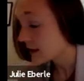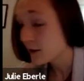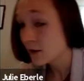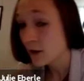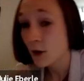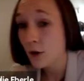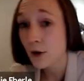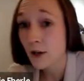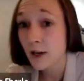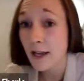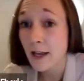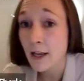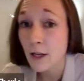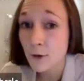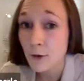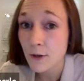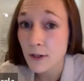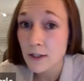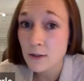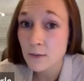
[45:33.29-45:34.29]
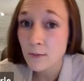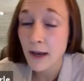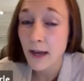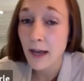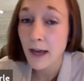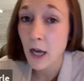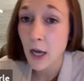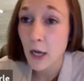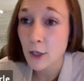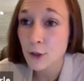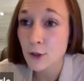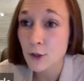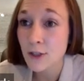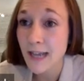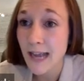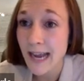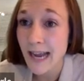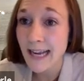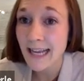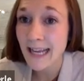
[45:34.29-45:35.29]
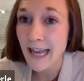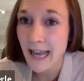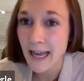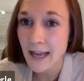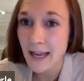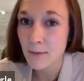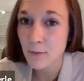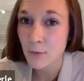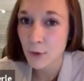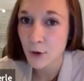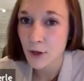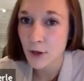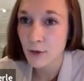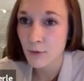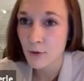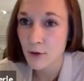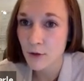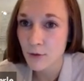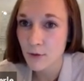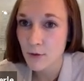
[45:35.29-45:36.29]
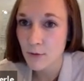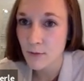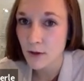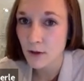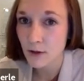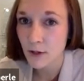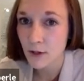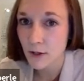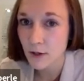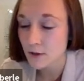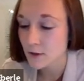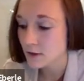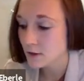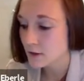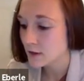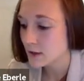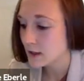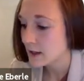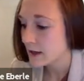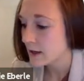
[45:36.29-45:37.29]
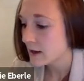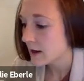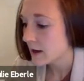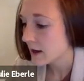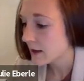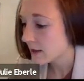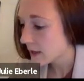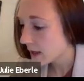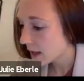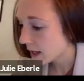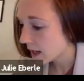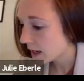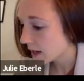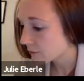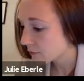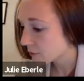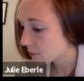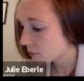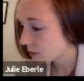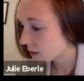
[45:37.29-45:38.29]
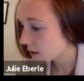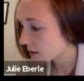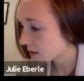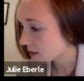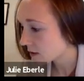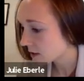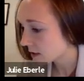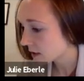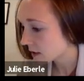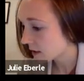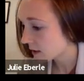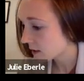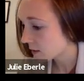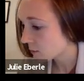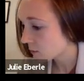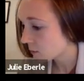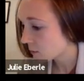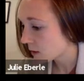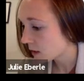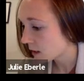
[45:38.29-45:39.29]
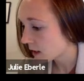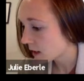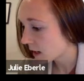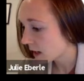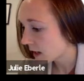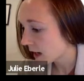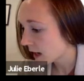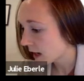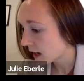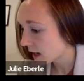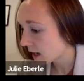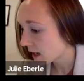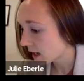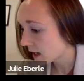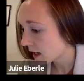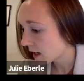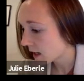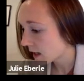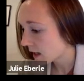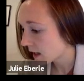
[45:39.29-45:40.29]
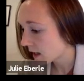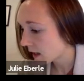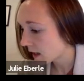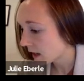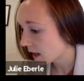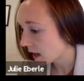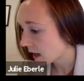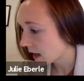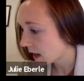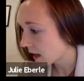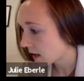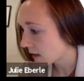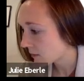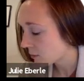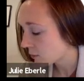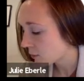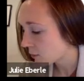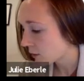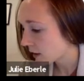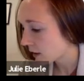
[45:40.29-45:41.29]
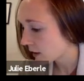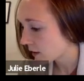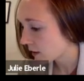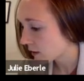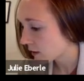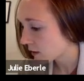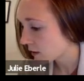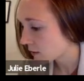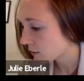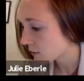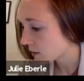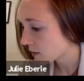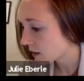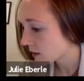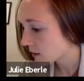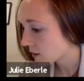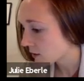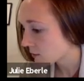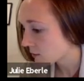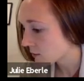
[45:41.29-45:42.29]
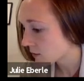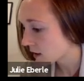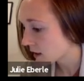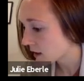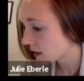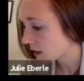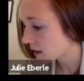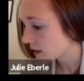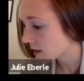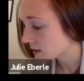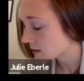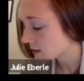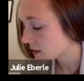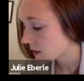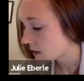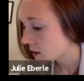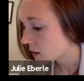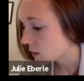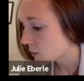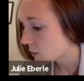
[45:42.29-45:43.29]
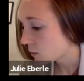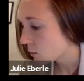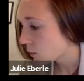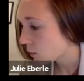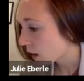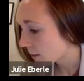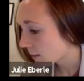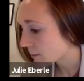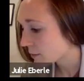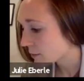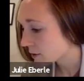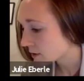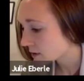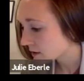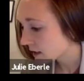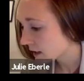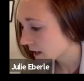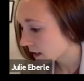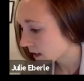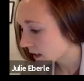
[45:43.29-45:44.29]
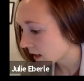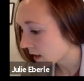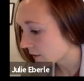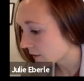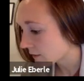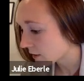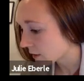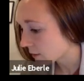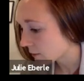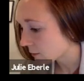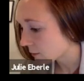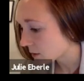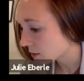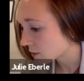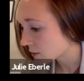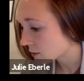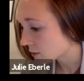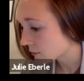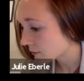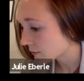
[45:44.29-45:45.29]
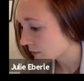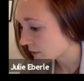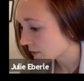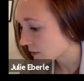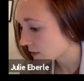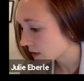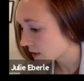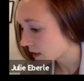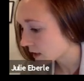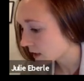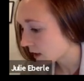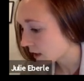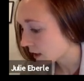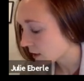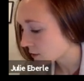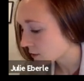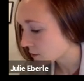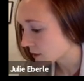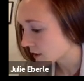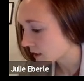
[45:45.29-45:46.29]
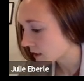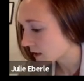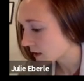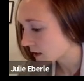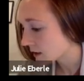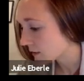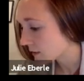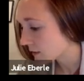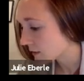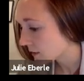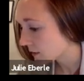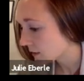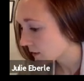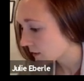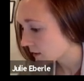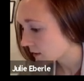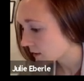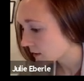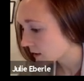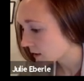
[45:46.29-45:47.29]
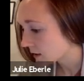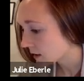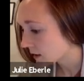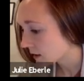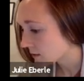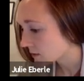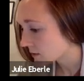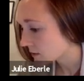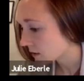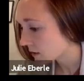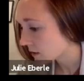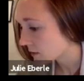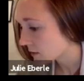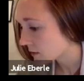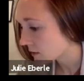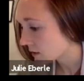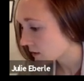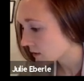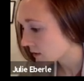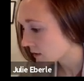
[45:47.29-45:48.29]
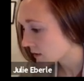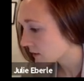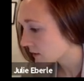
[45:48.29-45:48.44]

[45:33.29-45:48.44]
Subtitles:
So it increased by 188.33 milliliters. And then if we wanted to see 188.33 is what percent of the original 1500 times 100.